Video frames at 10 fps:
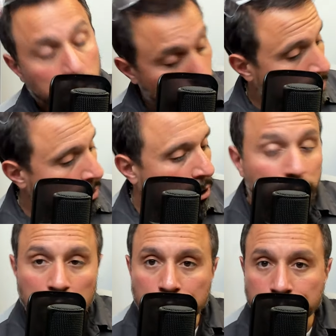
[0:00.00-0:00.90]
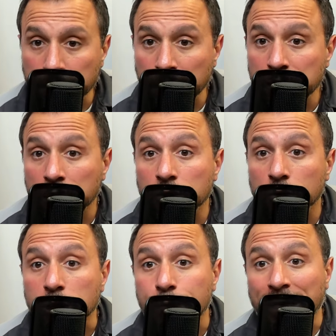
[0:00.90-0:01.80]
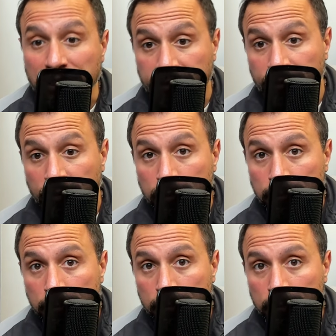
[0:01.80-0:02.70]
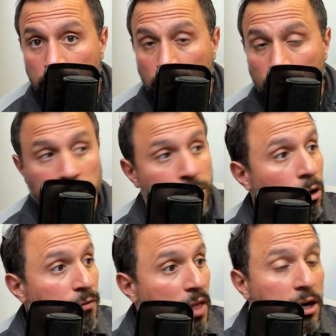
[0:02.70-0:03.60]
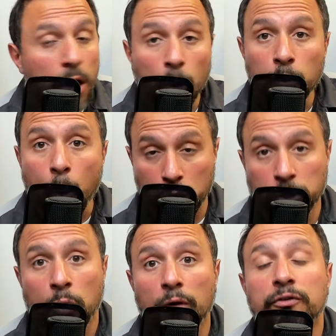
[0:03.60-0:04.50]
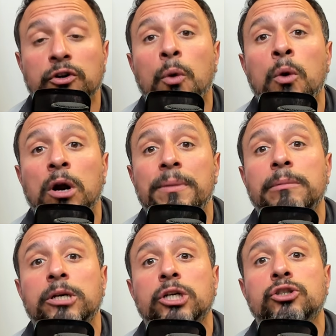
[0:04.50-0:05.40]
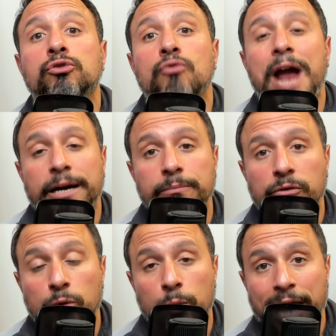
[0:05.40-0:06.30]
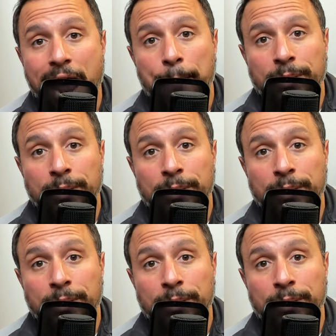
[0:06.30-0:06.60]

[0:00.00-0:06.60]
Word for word: You know, because these things are expensive. So if they go walking off, you're going to want to be able to track them through an app.